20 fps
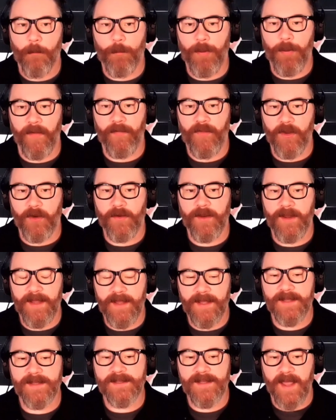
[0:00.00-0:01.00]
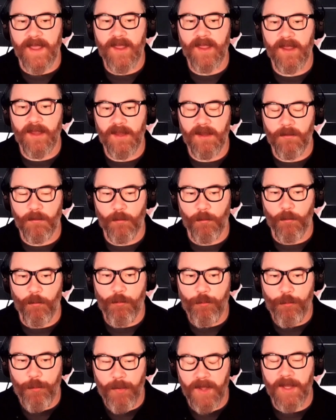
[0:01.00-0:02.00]
but there is a
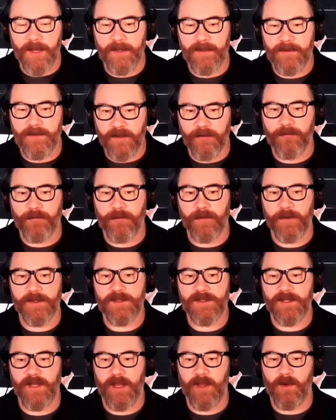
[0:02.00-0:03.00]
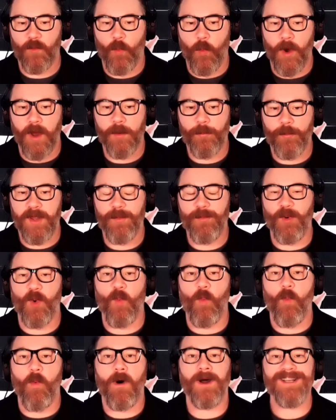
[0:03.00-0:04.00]
big difference in what
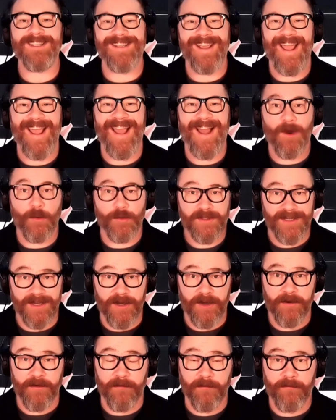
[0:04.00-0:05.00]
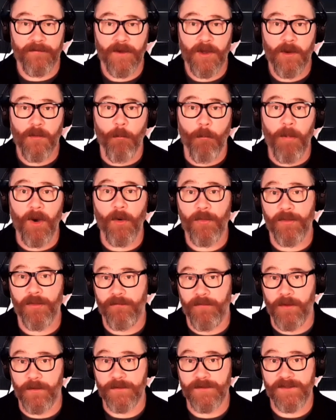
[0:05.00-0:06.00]
people want out of both
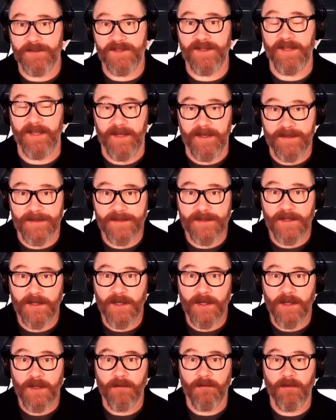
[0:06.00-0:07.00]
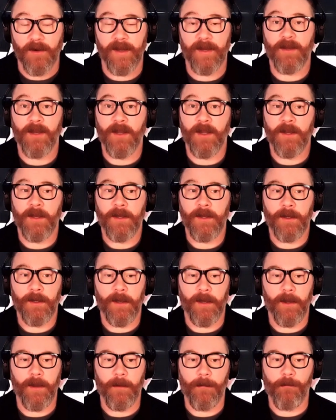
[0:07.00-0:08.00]
of those things, right?
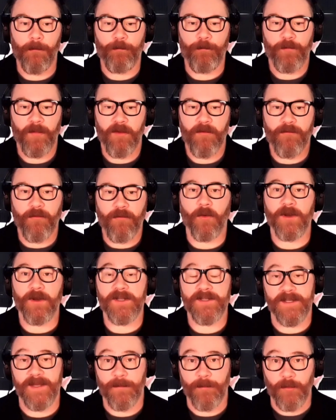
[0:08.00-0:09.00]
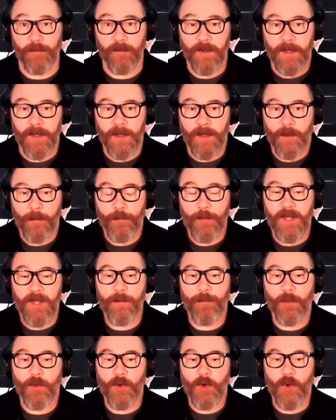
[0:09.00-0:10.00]
Um, for example,
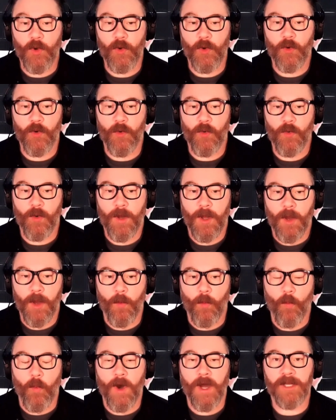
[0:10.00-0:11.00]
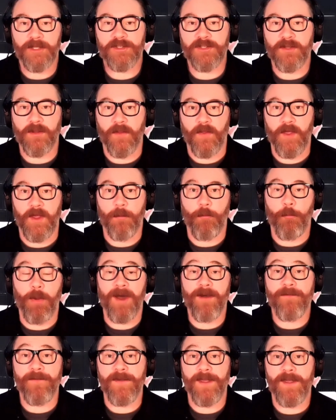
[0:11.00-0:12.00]
people who watched the
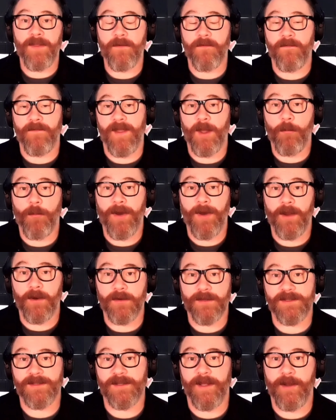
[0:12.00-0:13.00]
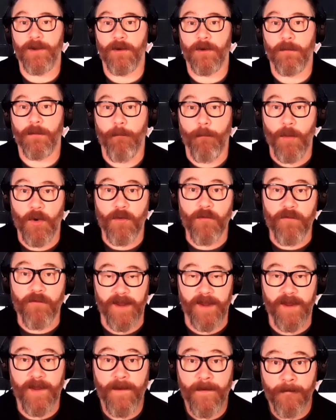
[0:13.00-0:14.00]
Buffy the Vampire Slayer
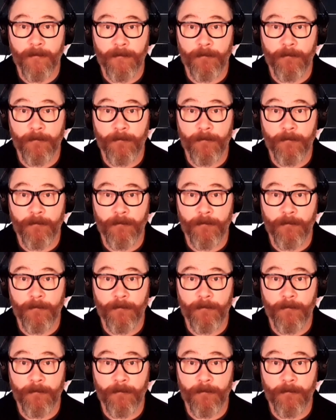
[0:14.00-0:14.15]
movie,